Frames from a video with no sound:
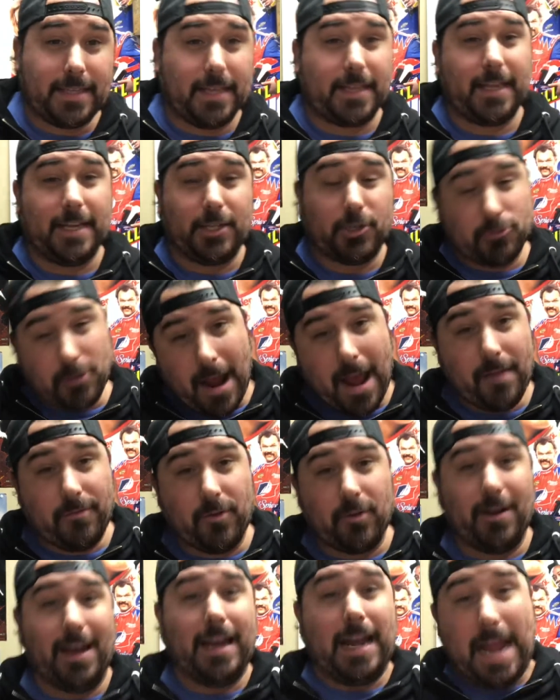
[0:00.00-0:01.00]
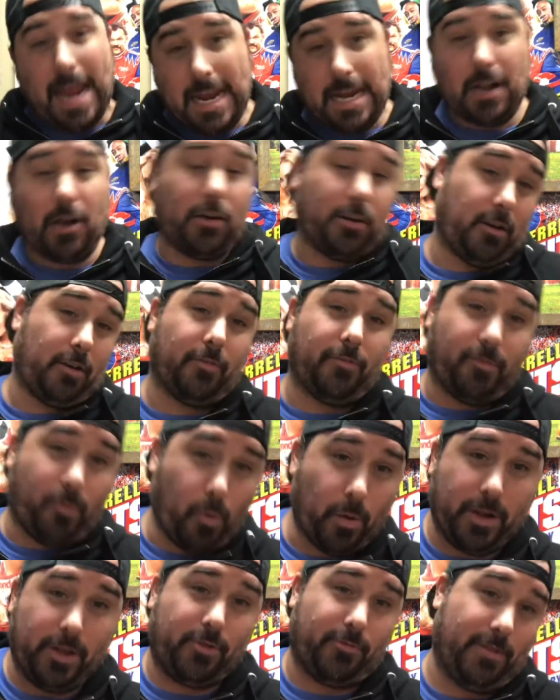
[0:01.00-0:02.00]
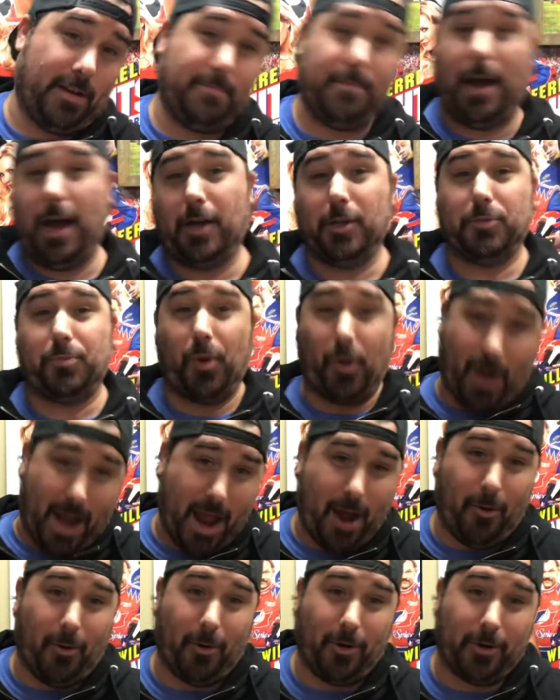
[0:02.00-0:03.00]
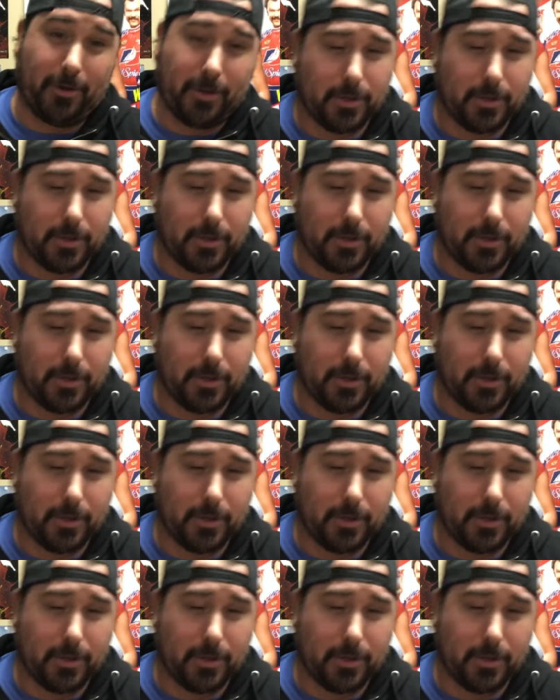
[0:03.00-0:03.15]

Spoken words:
that they travel at 843 miles per hour.